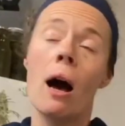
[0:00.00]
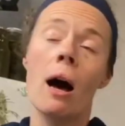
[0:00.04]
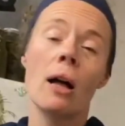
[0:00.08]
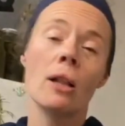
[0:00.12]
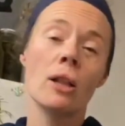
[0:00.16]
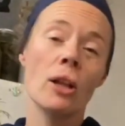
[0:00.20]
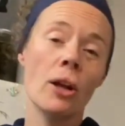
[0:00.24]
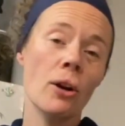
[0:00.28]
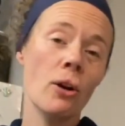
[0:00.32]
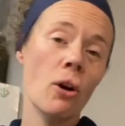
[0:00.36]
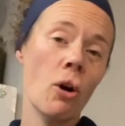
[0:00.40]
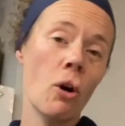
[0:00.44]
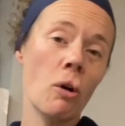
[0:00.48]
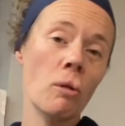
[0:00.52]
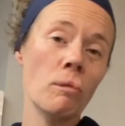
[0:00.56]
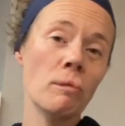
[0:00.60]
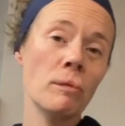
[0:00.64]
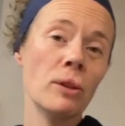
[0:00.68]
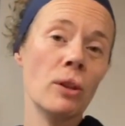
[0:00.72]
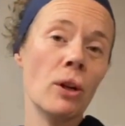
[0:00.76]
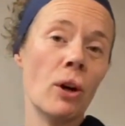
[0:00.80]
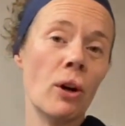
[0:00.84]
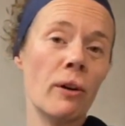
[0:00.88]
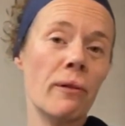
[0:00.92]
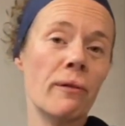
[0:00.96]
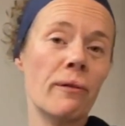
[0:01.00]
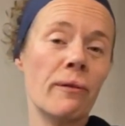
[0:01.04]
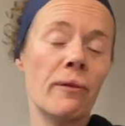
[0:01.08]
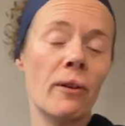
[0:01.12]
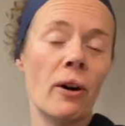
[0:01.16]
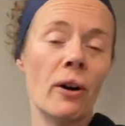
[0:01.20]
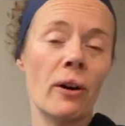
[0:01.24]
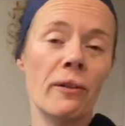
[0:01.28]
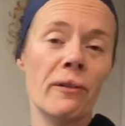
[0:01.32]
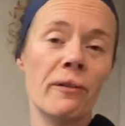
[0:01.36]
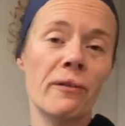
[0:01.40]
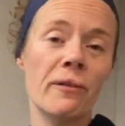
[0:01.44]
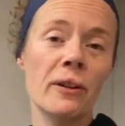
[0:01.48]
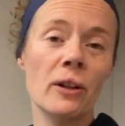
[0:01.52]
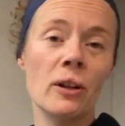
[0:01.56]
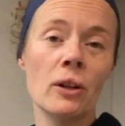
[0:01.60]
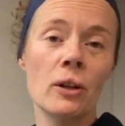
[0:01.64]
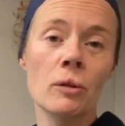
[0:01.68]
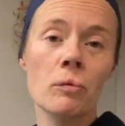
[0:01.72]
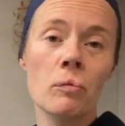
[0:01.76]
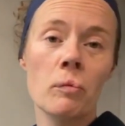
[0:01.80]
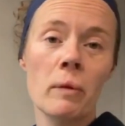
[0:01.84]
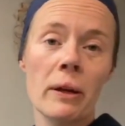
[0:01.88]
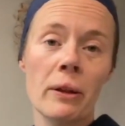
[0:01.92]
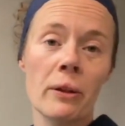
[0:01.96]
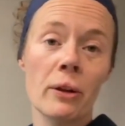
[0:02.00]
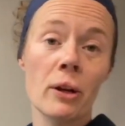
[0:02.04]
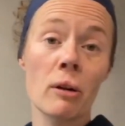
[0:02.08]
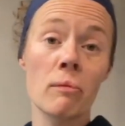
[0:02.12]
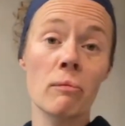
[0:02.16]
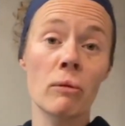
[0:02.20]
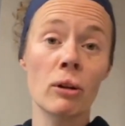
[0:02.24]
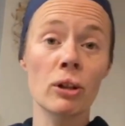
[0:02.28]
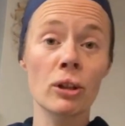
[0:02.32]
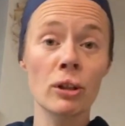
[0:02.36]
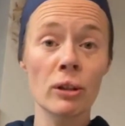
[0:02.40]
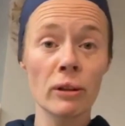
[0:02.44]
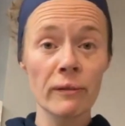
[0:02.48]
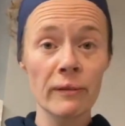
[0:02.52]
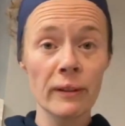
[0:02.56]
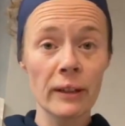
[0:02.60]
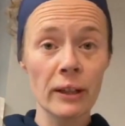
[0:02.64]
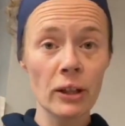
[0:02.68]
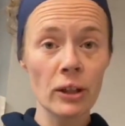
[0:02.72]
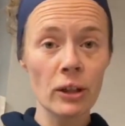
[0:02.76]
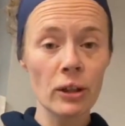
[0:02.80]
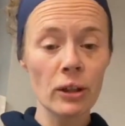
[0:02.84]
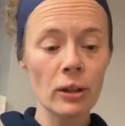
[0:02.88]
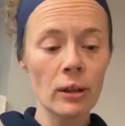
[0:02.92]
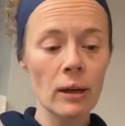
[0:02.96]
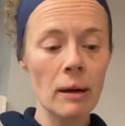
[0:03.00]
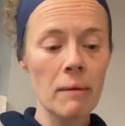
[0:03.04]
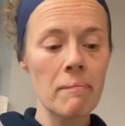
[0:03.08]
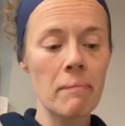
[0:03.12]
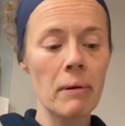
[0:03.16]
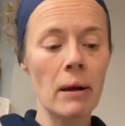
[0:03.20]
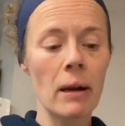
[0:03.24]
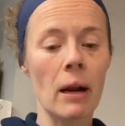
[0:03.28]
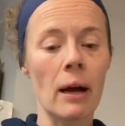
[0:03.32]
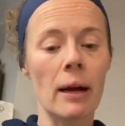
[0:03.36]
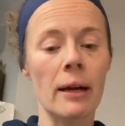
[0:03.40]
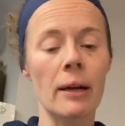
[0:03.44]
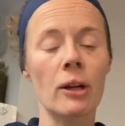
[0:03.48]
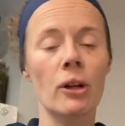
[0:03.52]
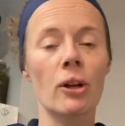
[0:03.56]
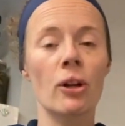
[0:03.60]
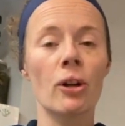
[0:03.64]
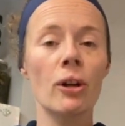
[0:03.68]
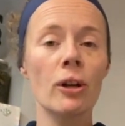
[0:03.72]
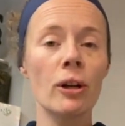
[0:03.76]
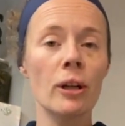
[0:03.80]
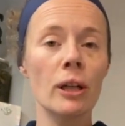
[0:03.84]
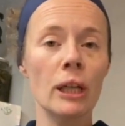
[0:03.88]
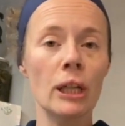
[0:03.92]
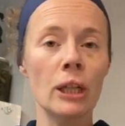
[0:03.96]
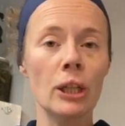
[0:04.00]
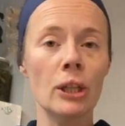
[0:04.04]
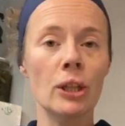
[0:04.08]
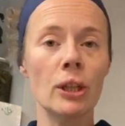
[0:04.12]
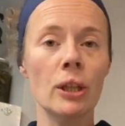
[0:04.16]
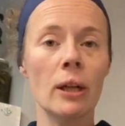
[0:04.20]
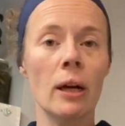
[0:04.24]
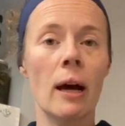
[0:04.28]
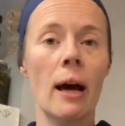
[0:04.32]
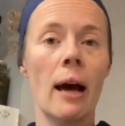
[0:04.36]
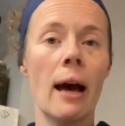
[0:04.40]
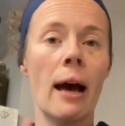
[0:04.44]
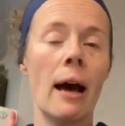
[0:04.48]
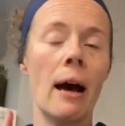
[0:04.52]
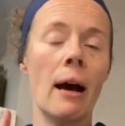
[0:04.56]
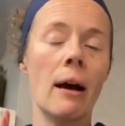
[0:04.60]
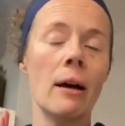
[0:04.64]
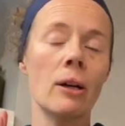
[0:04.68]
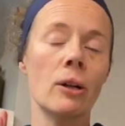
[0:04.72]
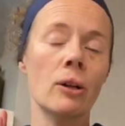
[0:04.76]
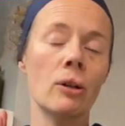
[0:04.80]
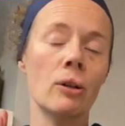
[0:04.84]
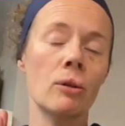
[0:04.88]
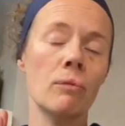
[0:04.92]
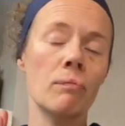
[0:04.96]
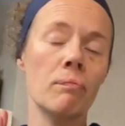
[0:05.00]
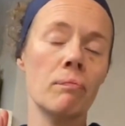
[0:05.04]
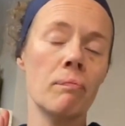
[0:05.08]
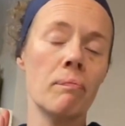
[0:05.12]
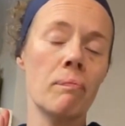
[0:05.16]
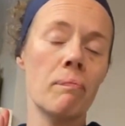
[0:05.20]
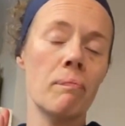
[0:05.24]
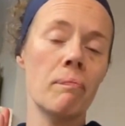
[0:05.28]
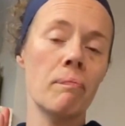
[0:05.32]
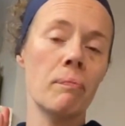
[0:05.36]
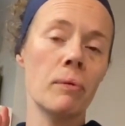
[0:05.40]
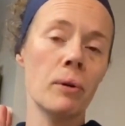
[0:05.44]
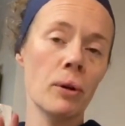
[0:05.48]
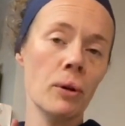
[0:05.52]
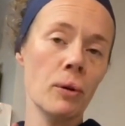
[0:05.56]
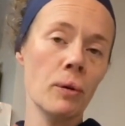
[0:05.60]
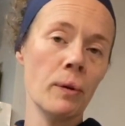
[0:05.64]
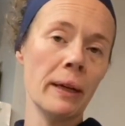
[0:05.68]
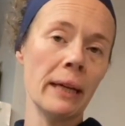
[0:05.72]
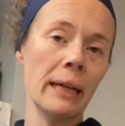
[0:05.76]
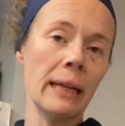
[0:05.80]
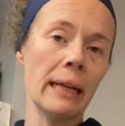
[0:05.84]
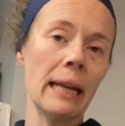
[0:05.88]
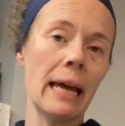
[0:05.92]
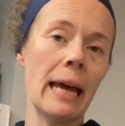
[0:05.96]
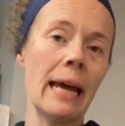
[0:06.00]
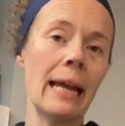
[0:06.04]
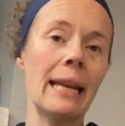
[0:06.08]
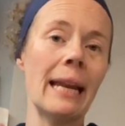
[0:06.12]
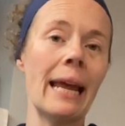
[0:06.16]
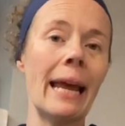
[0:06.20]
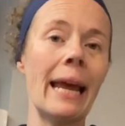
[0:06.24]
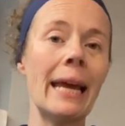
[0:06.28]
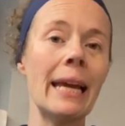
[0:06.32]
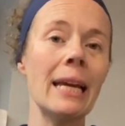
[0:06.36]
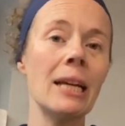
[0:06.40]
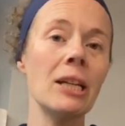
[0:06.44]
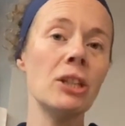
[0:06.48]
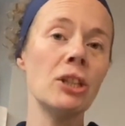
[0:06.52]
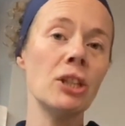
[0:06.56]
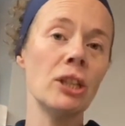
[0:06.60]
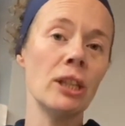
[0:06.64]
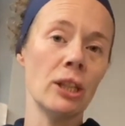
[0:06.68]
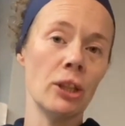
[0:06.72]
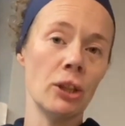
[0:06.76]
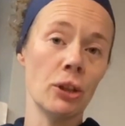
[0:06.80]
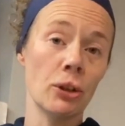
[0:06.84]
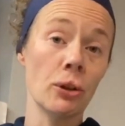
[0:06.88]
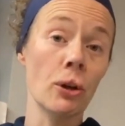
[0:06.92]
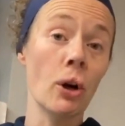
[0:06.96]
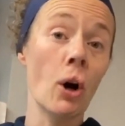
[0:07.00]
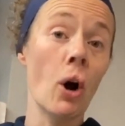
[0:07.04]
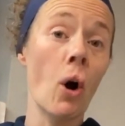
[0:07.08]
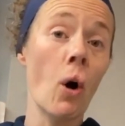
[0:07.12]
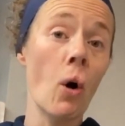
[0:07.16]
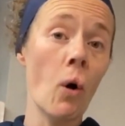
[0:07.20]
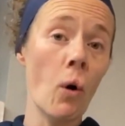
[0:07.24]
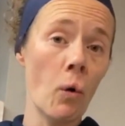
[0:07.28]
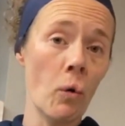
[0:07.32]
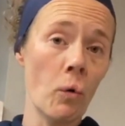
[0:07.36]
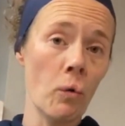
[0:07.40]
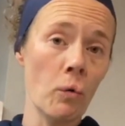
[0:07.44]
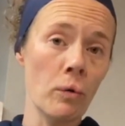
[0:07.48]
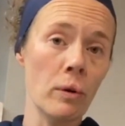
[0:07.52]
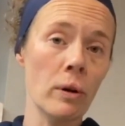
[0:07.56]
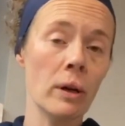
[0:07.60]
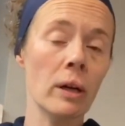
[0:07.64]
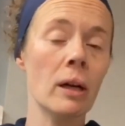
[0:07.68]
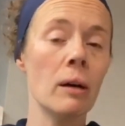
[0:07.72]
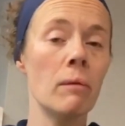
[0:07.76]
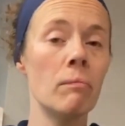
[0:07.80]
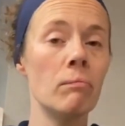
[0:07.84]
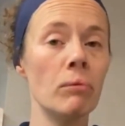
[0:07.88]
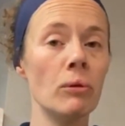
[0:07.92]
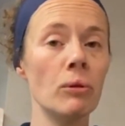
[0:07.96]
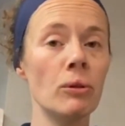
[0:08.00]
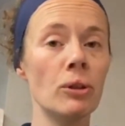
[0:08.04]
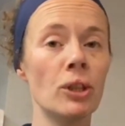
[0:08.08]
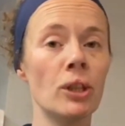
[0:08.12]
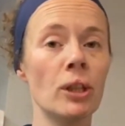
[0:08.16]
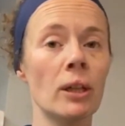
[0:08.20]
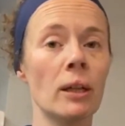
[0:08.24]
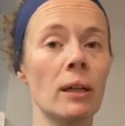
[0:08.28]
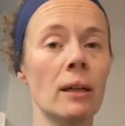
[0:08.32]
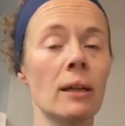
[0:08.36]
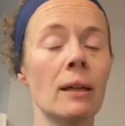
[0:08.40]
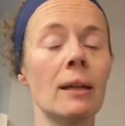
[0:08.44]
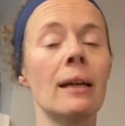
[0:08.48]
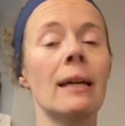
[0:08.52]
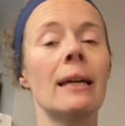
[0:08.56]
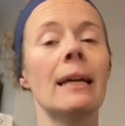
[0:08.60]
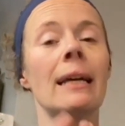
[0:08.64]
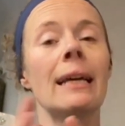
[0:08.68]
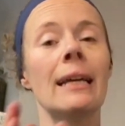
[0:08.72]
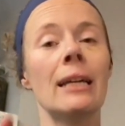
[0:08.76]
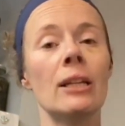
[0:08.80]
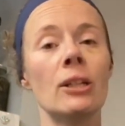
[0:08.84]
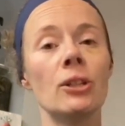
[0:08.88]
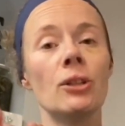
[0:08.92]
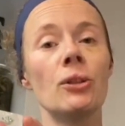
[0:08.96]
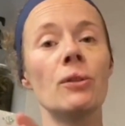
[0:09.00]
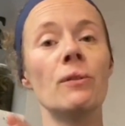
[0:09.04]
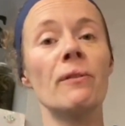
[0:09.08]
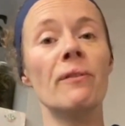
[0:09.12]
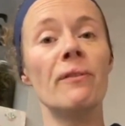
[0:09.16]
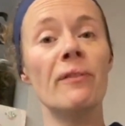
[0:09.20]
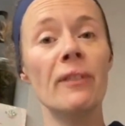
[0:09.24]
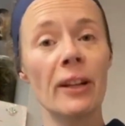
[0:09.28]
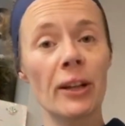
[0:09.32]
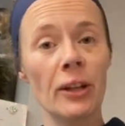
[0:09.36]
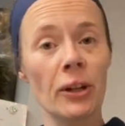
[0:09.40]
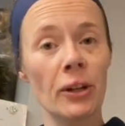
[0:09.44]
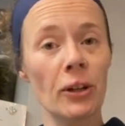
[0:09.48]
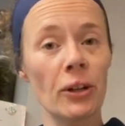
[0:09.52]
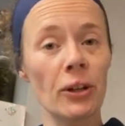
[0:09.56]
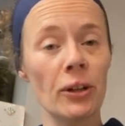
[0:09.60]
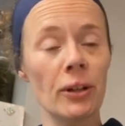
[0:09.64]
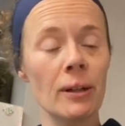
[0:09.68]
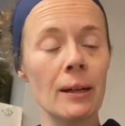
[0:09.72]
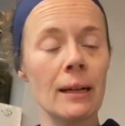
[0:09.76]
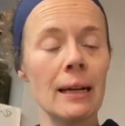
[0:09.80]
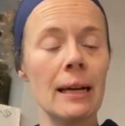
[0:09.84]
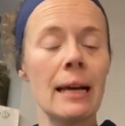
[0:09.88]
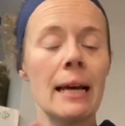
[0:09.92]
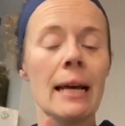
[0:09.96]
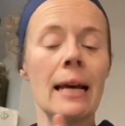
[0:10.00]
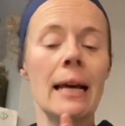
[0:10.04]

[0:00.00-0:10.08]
A lot of homes are filled with commercial vinegar, but I encourage brewing and aging your own kombucha into vinegar,